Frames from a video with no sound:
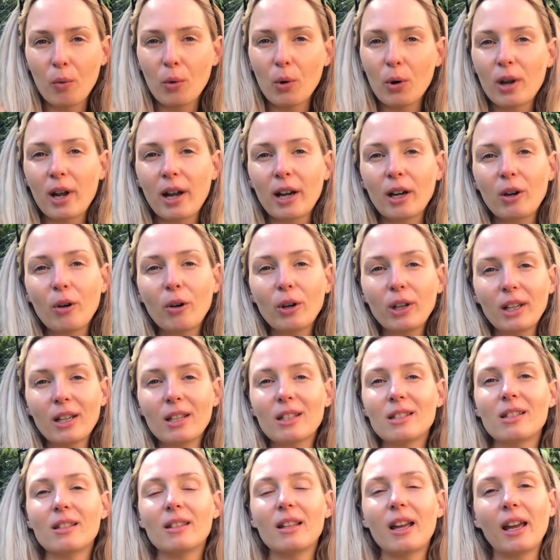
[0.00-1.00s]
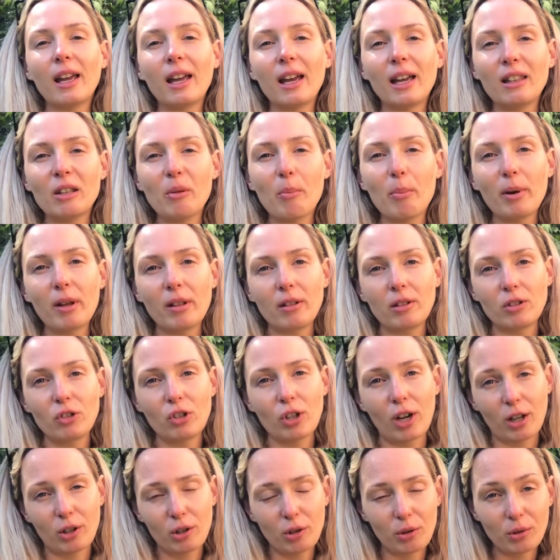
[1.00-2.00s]
what I got yesterday at the Beth
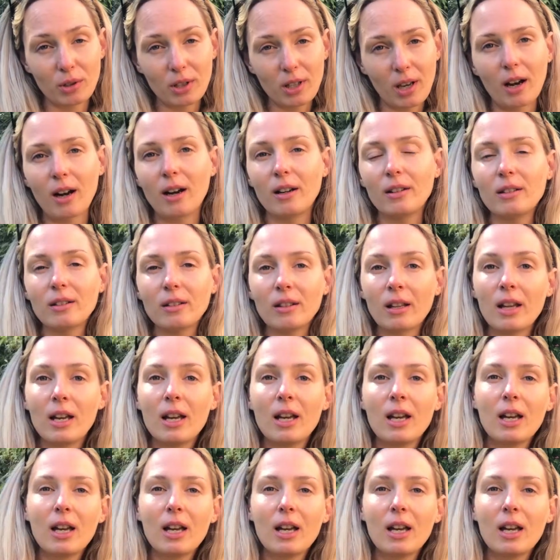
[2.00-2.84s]
Chatto's garden.